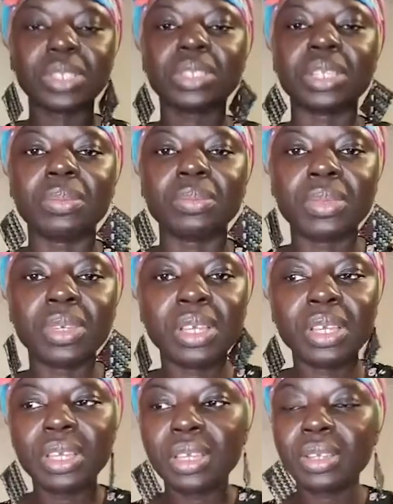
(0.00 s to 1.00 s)
wish them
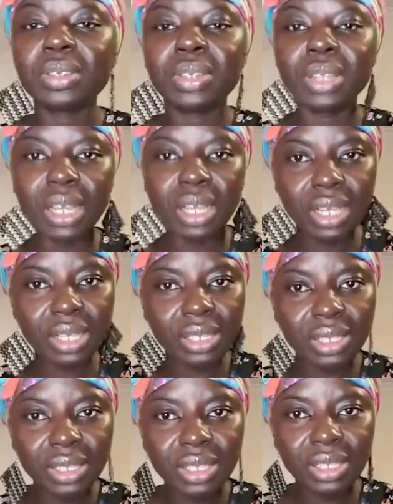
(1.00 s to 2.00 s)
good luck.
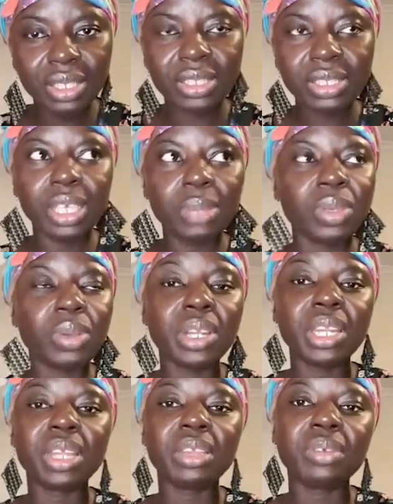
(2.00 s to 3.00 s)
Sabi
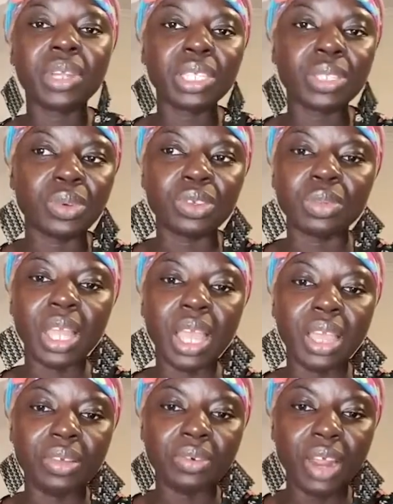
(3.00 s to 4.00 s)
ono na yere ne te honum
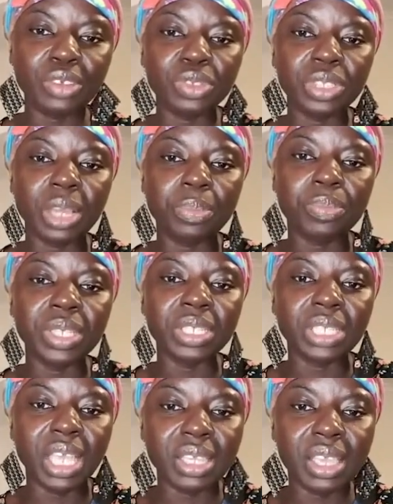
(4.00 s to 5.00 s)
na enkra no so nya
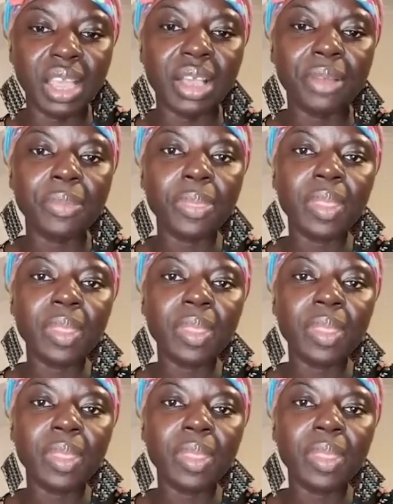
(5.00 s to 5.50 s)
peace a year.